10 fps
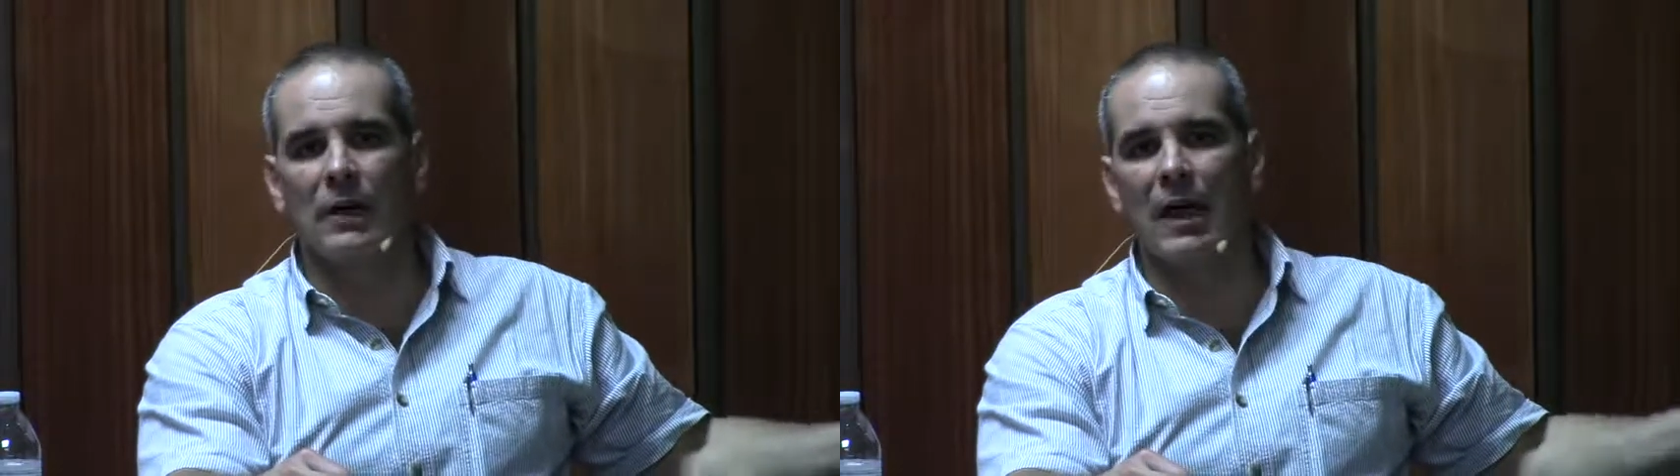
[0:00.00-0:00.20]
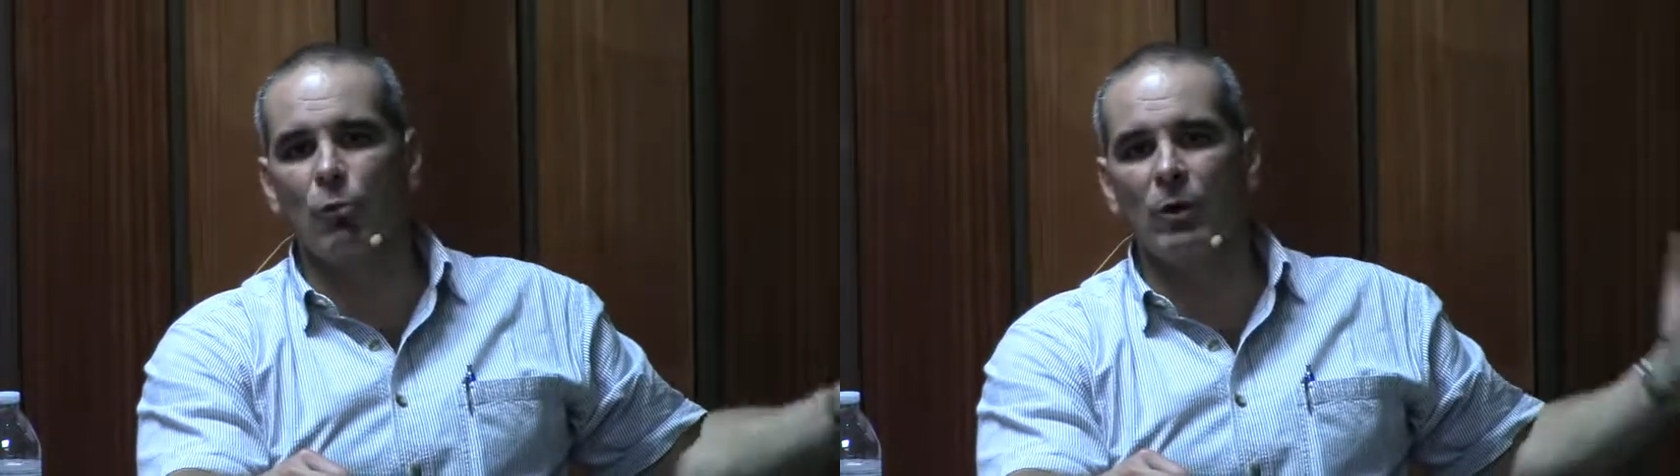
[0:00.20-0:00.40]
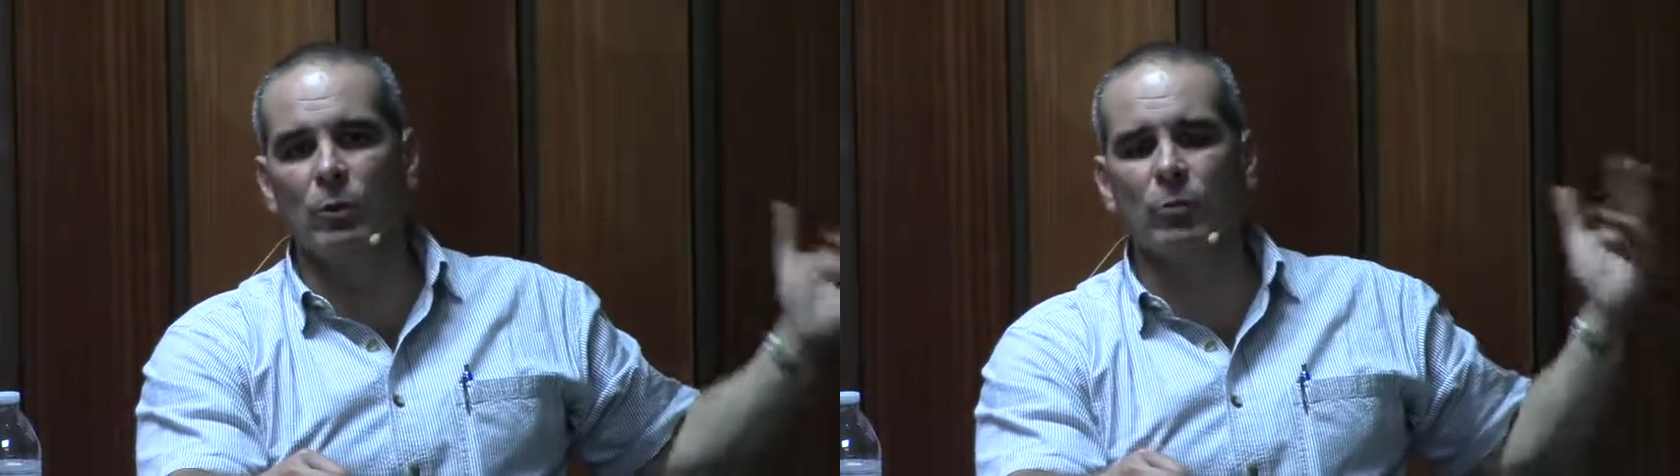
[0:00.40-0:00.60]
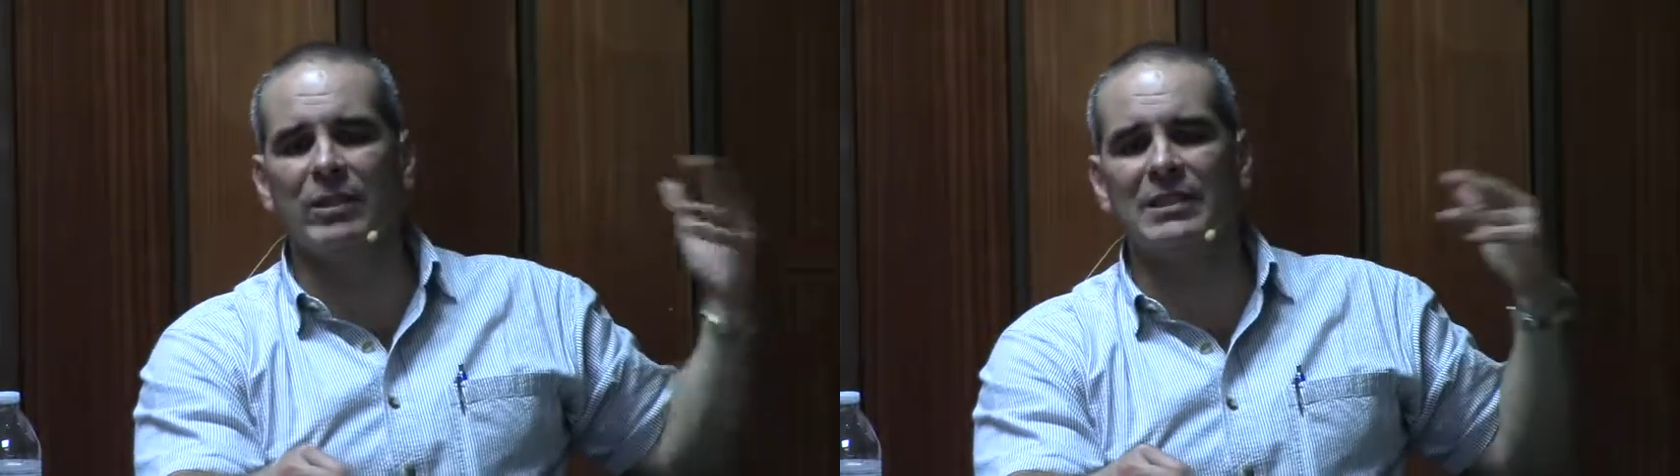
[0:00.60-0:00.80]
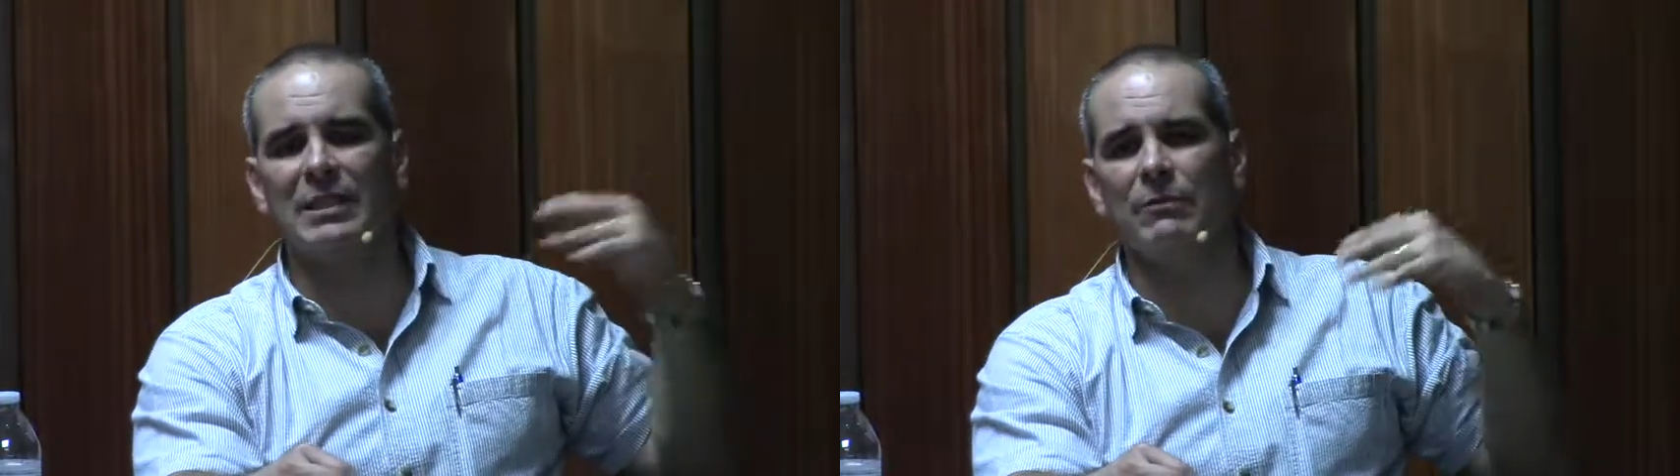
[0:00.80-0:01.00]
and we will
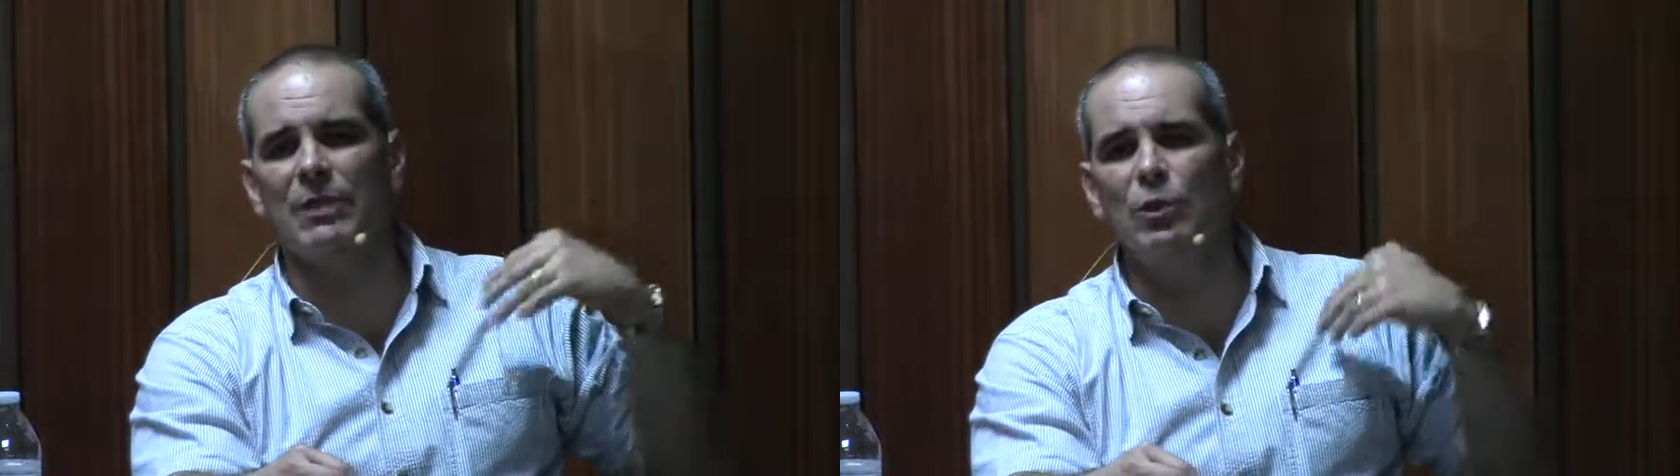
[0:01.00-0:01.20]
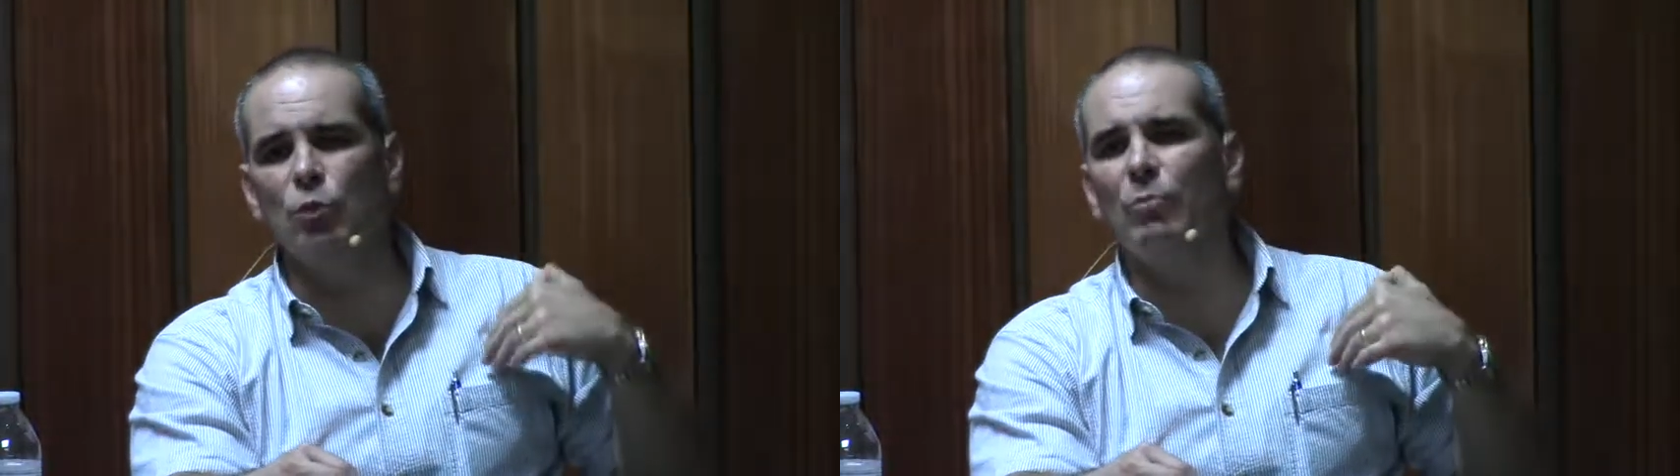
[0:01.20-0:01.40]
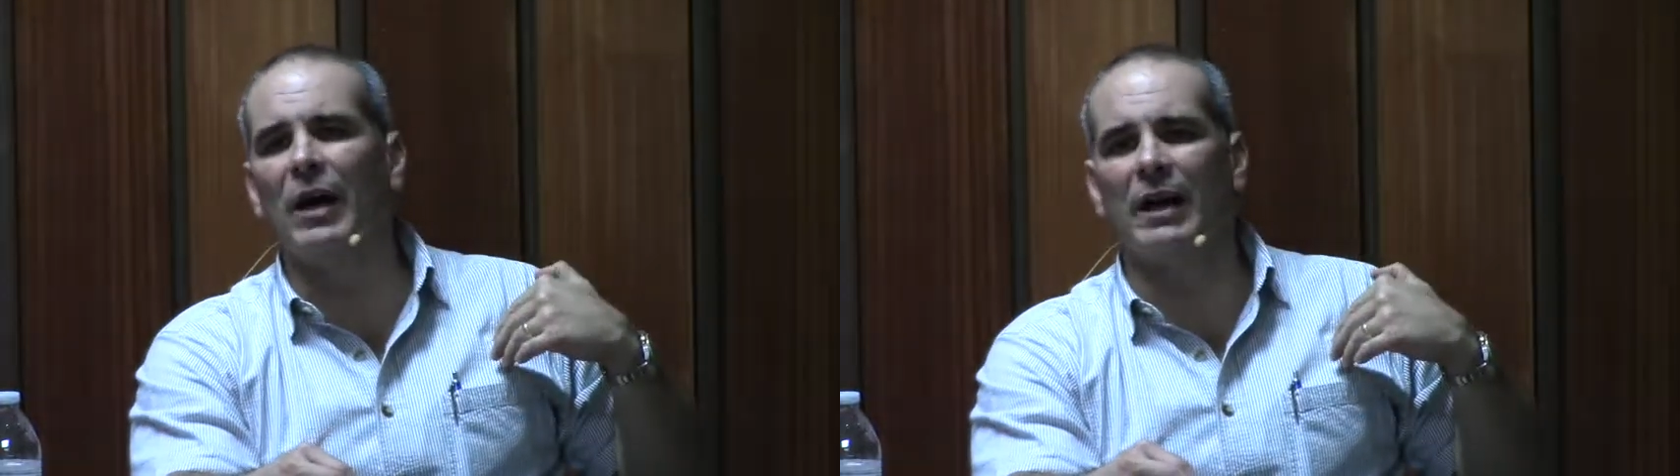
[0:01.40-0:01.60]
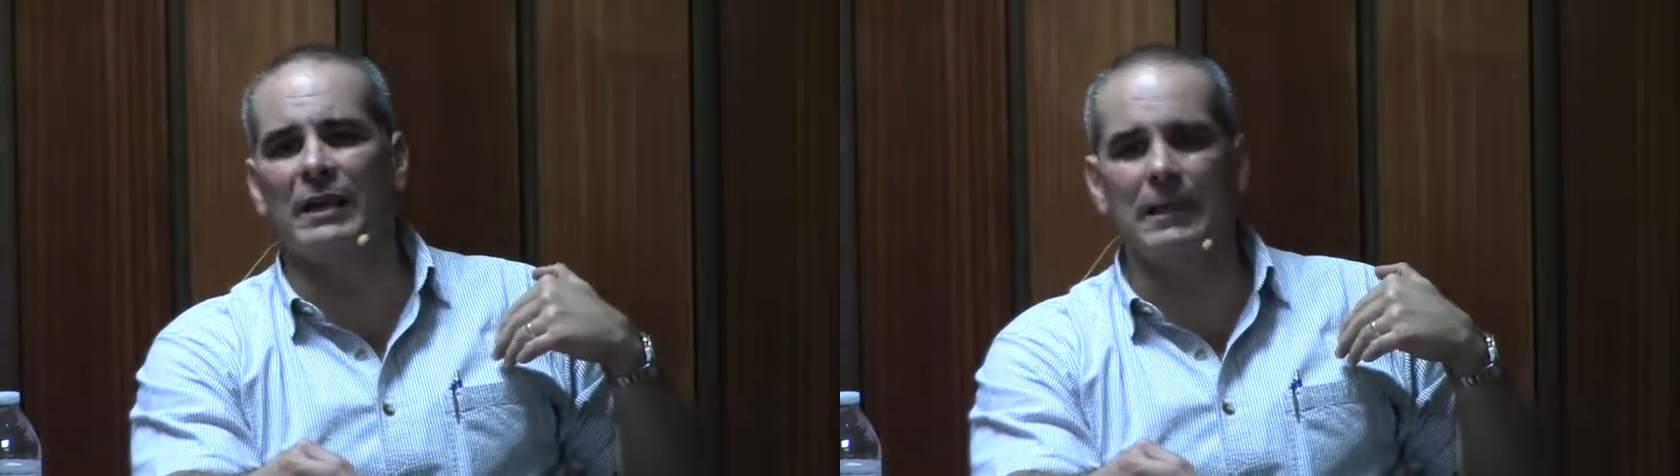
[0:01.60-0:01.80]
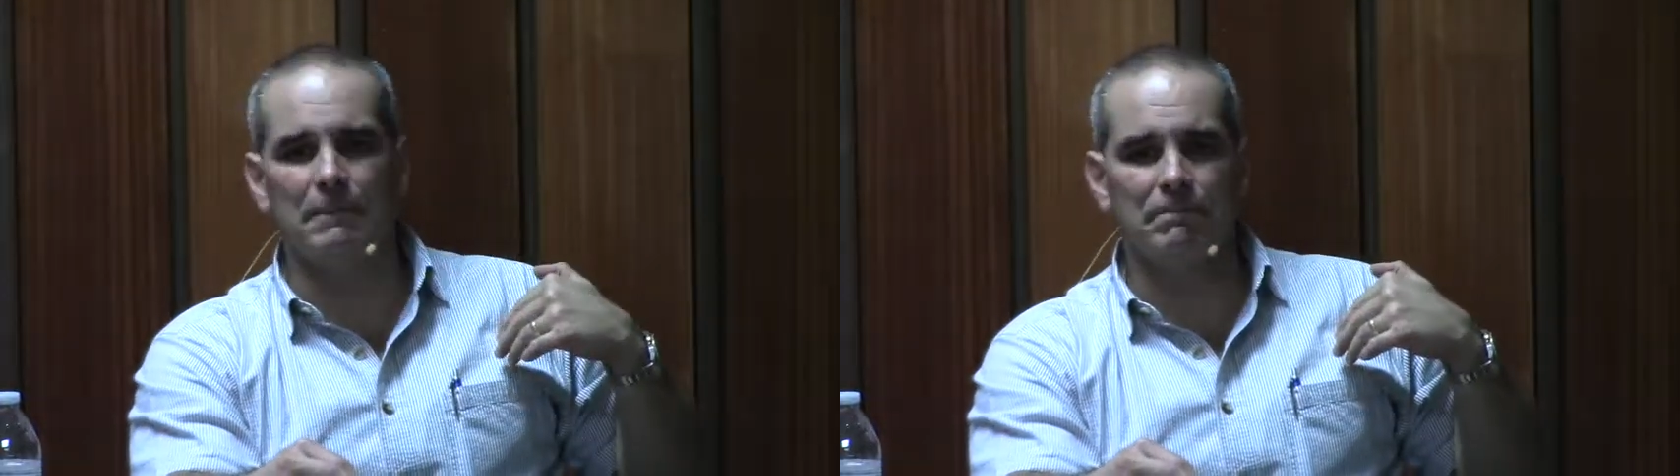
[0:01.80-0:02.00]
receive a new
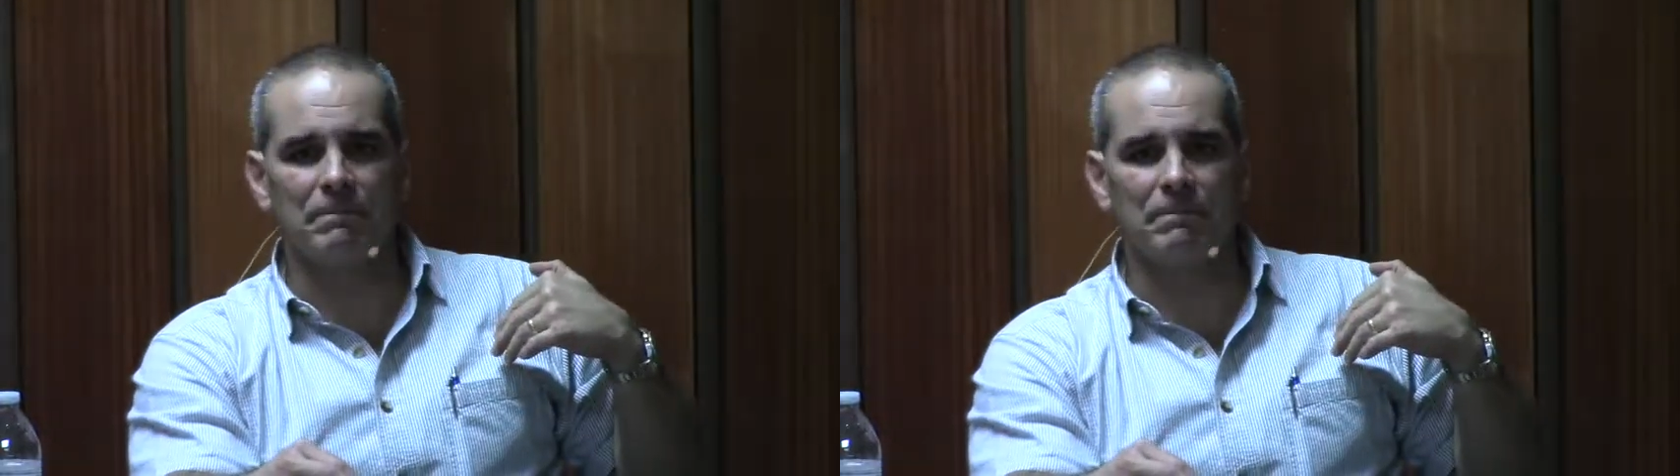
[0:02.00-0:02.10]
body